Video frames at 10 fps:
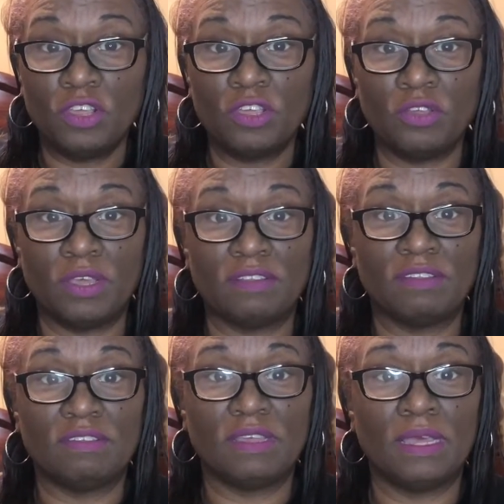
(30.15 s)
You get to
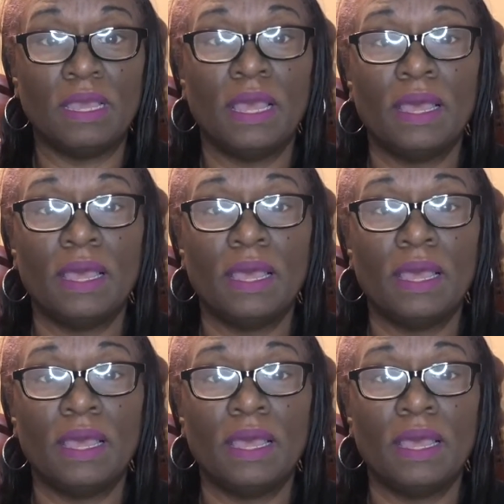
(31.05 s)
see